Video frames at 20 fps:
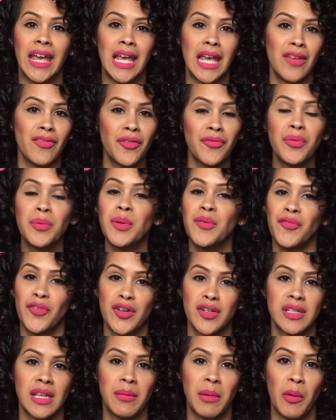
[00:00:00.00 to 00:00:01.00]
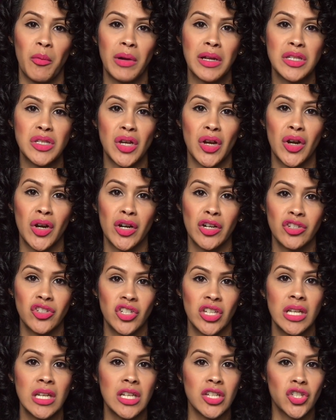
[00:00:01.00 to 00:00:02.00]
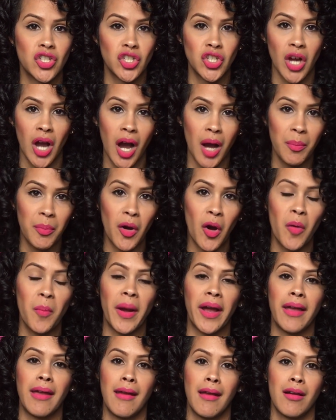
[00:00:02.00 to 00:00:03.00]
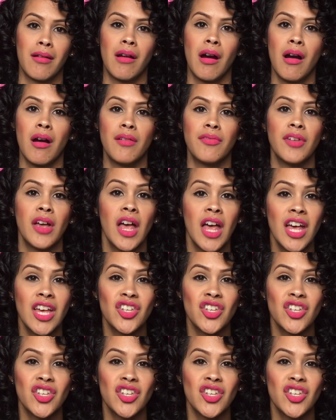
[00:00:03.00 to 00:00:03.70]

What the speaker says: even from the first time I went to her, she didn't chop all my hair off.